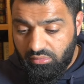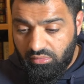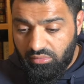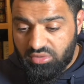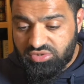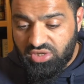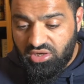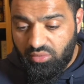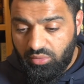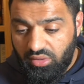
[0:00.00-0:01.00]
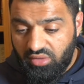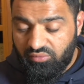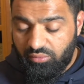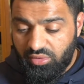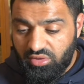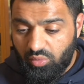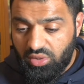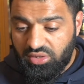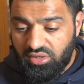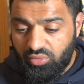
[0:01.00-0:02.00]
MashaAllah, we have Brother
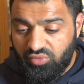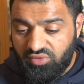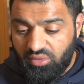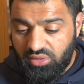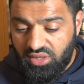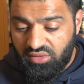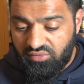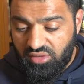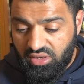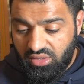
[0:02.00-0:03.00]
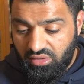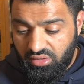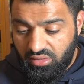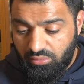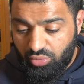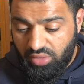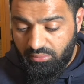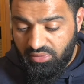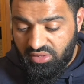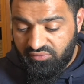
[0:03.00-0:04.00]
Walter Musa with us and
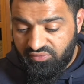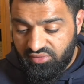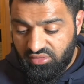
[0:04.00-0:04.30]
Muhammad Afzal,